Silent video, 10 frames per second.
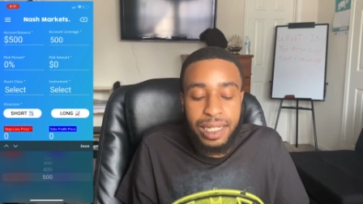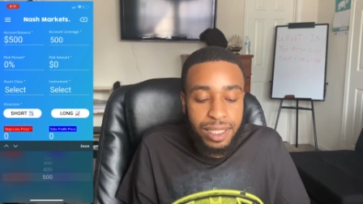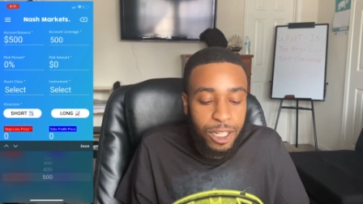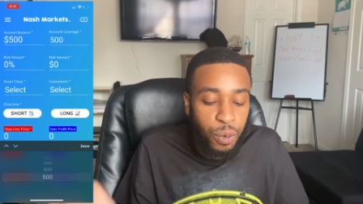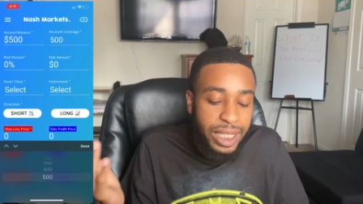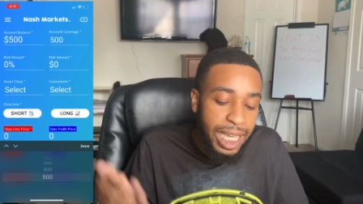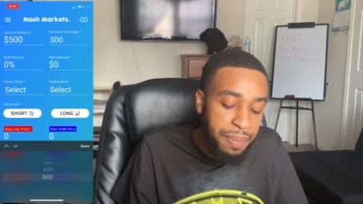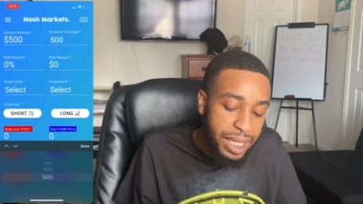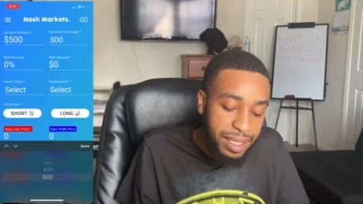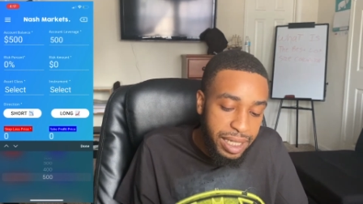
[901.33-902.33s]
So with that
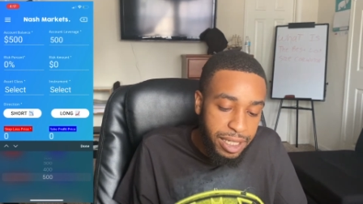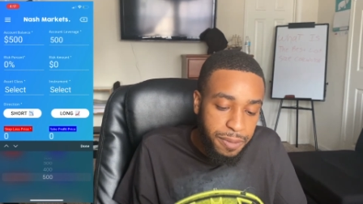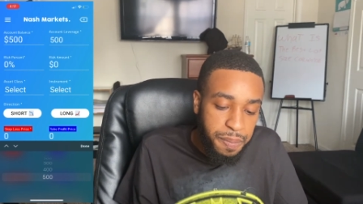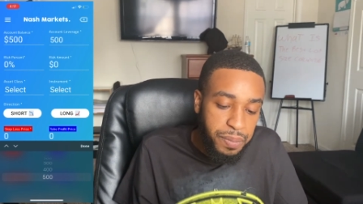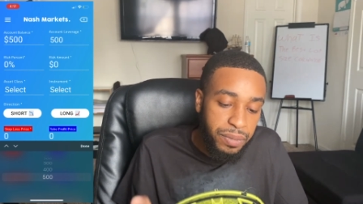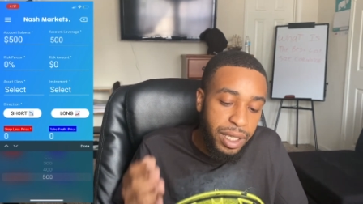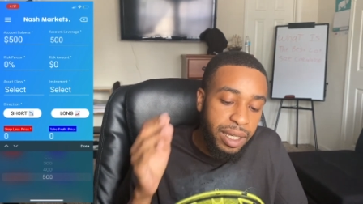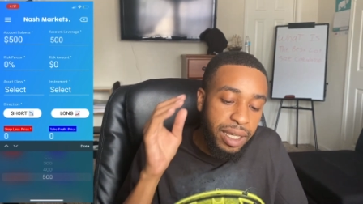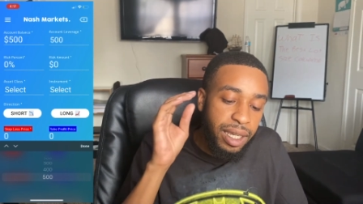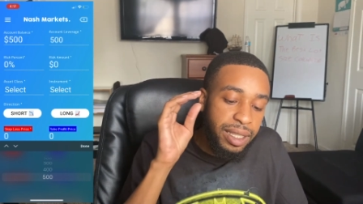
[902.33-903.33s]
being said,
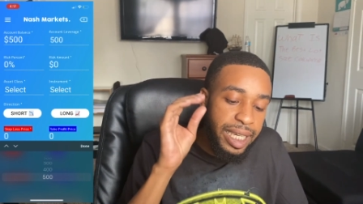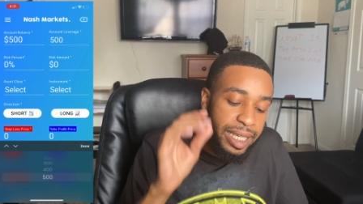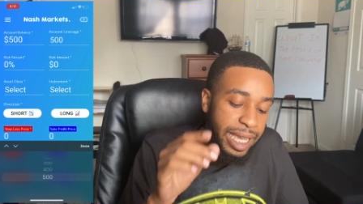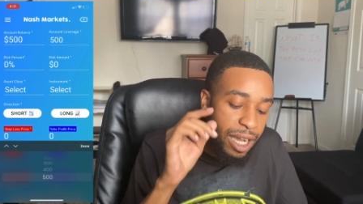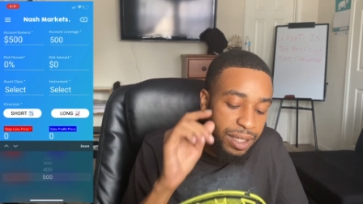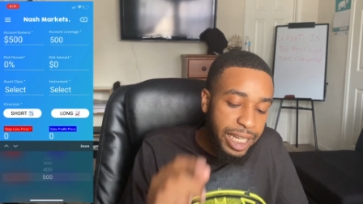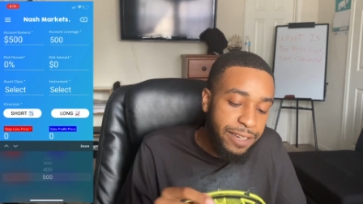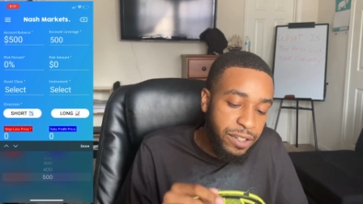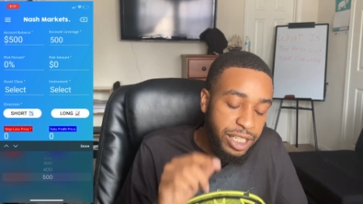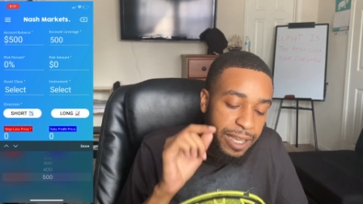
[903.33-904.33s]
the account
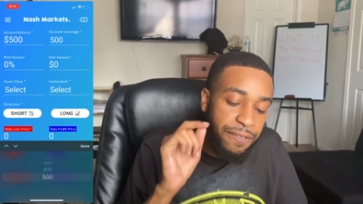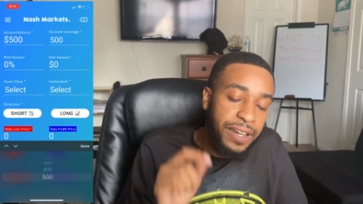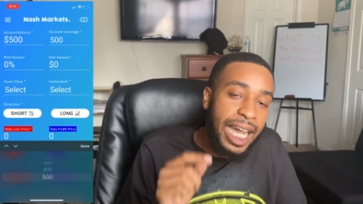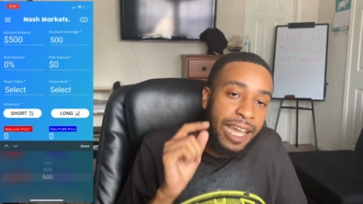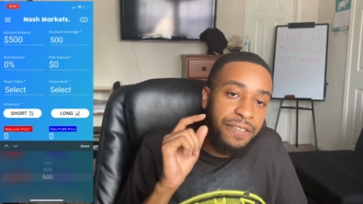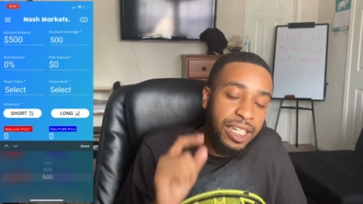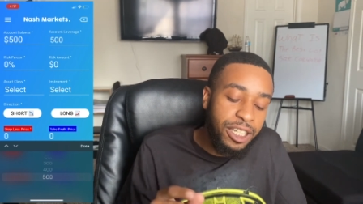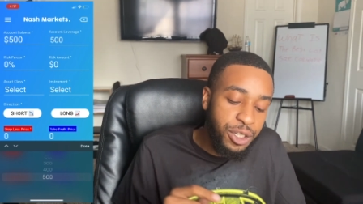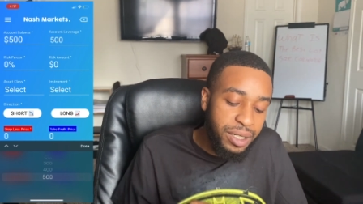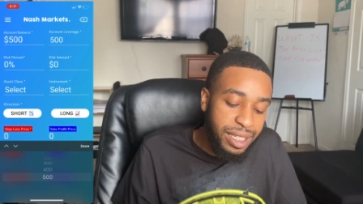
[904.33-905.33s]
leverage at
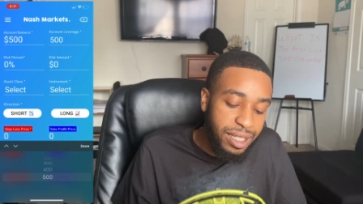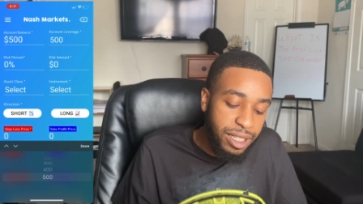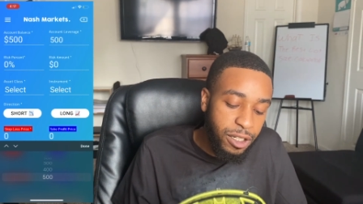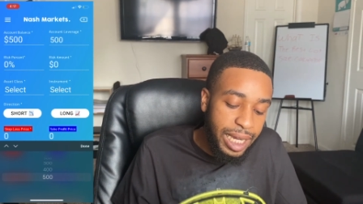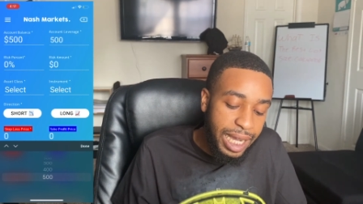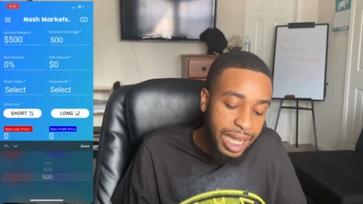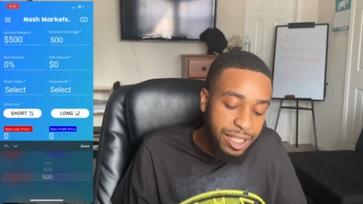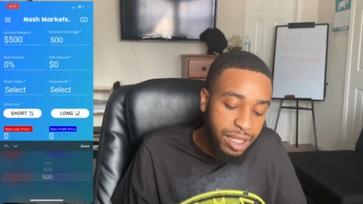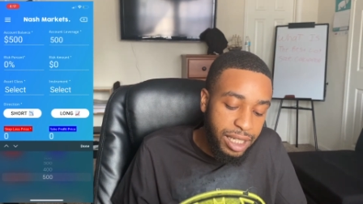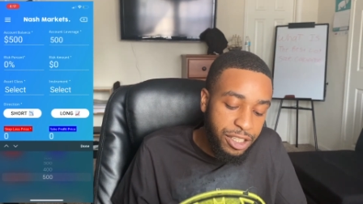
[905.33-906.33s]
500 is a little high.
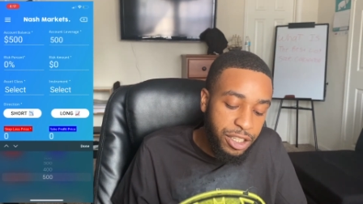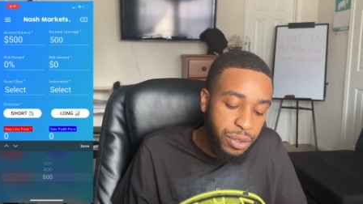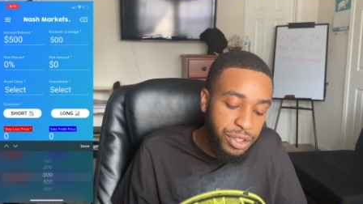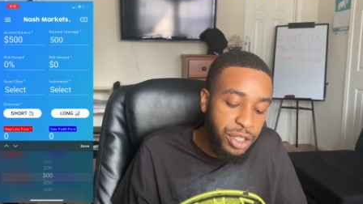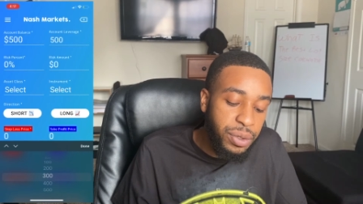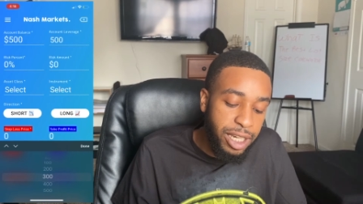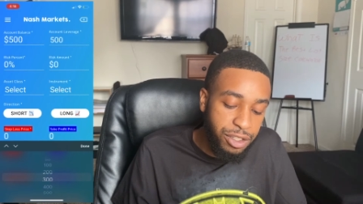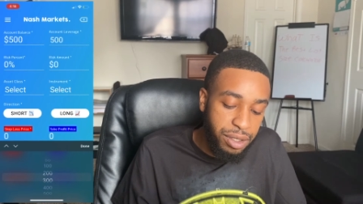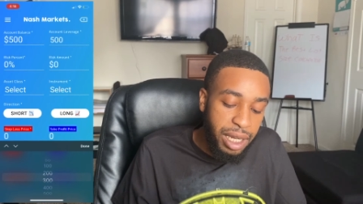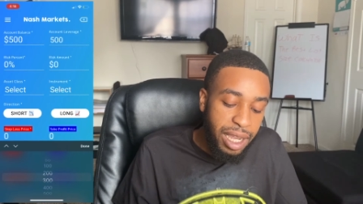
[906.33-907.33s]
So let's do
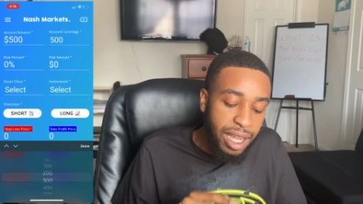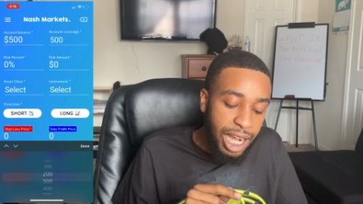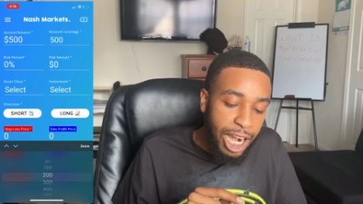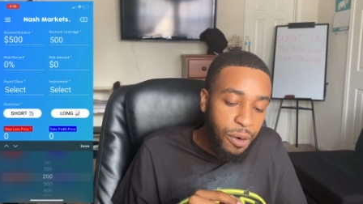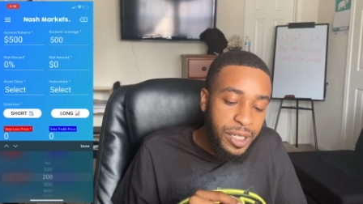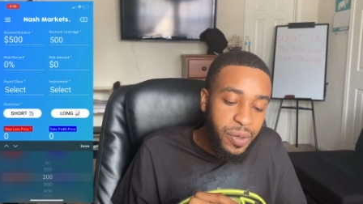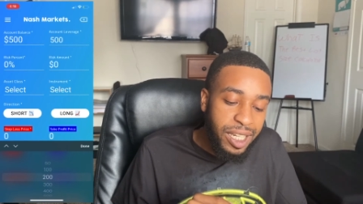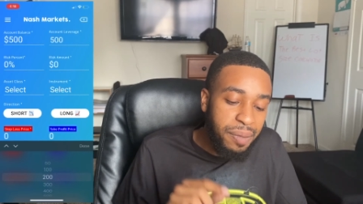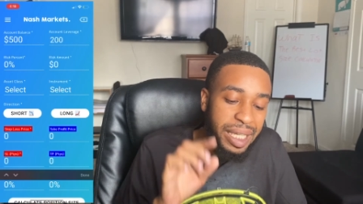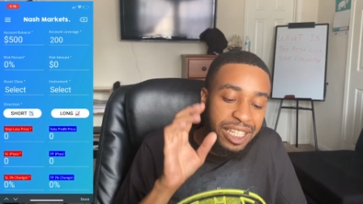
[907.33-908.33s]
200. I always
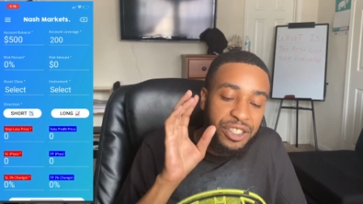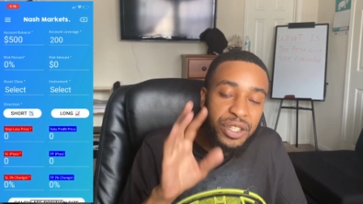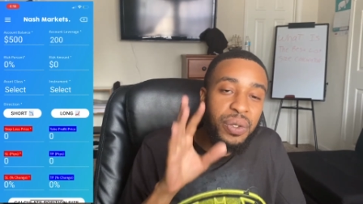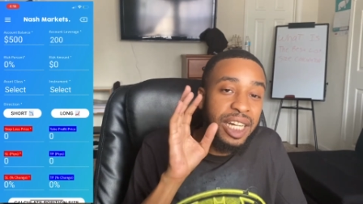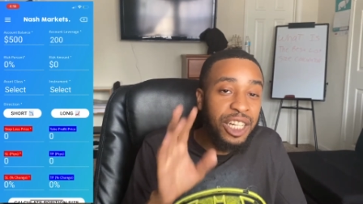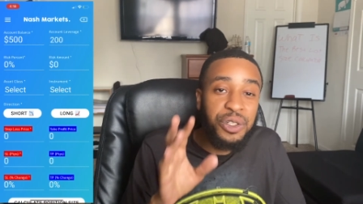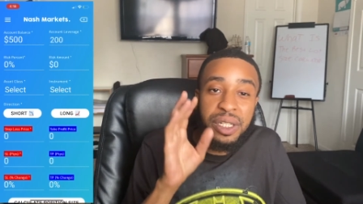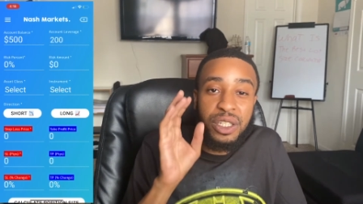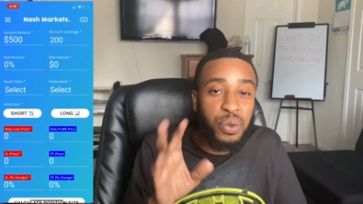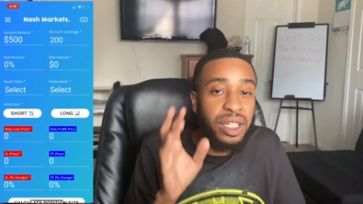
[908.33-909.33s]
recommend 200
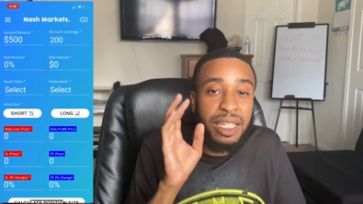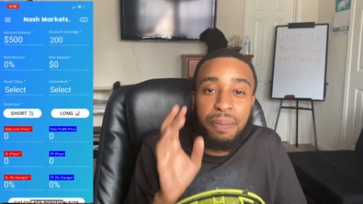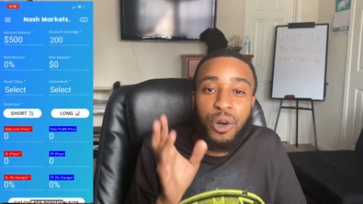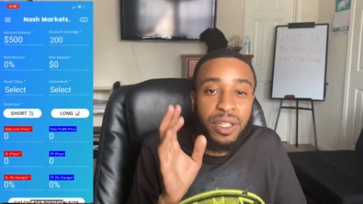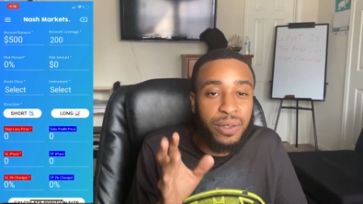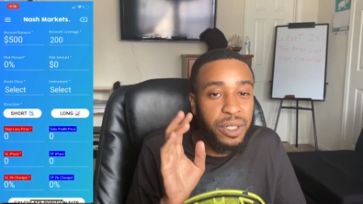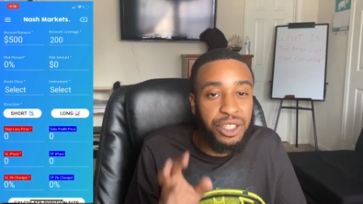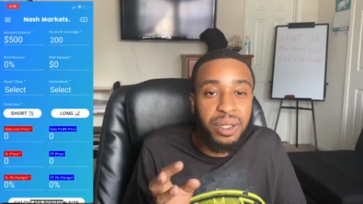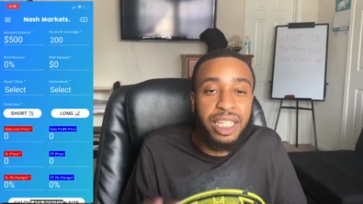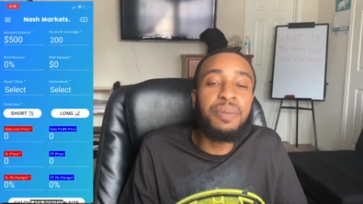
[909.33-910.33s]
is really more than what
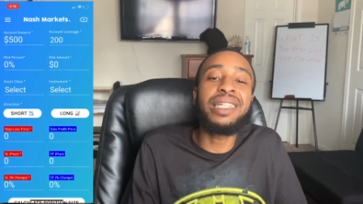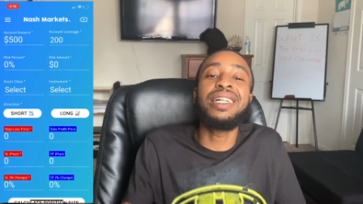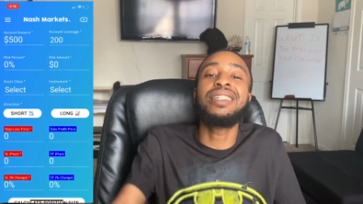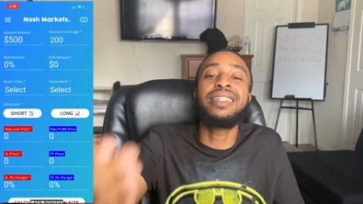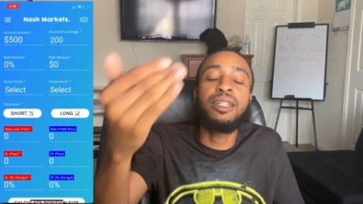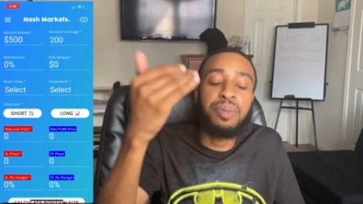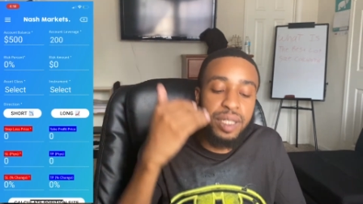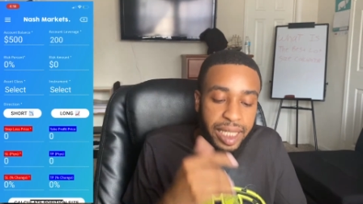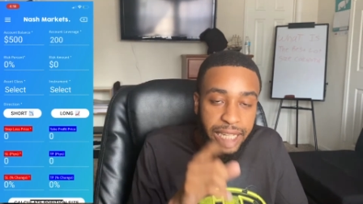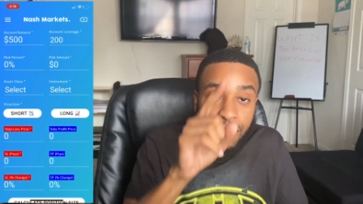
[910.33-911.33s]
you need because it's going to
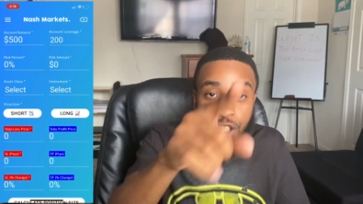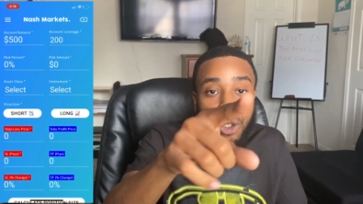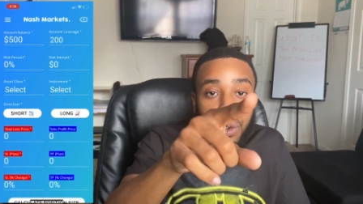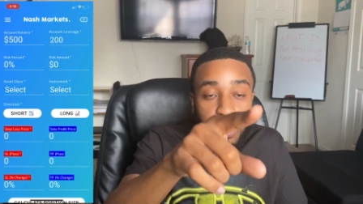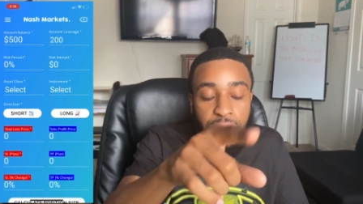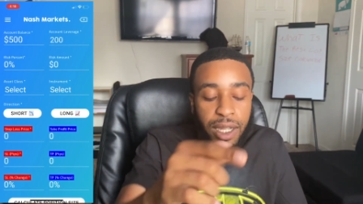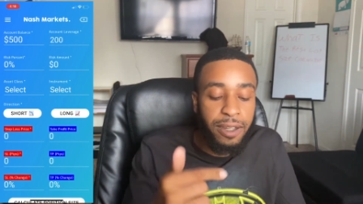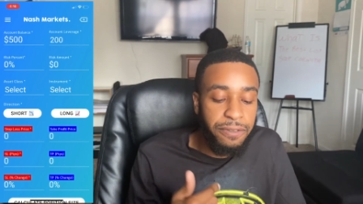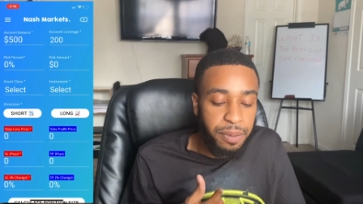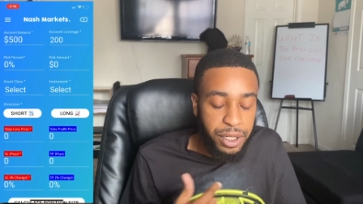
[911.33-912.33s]
protect you
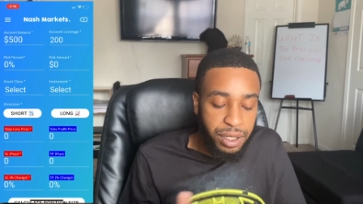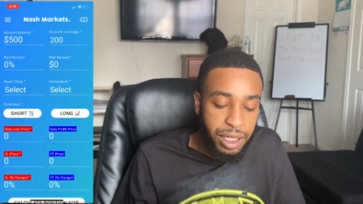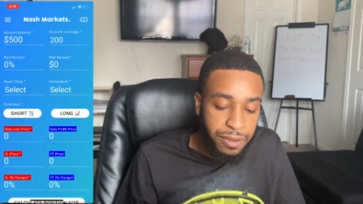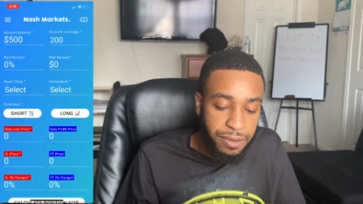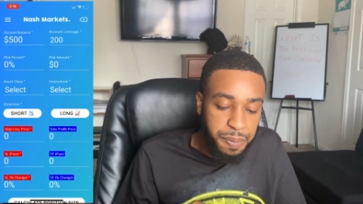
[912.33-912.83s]
from yourself.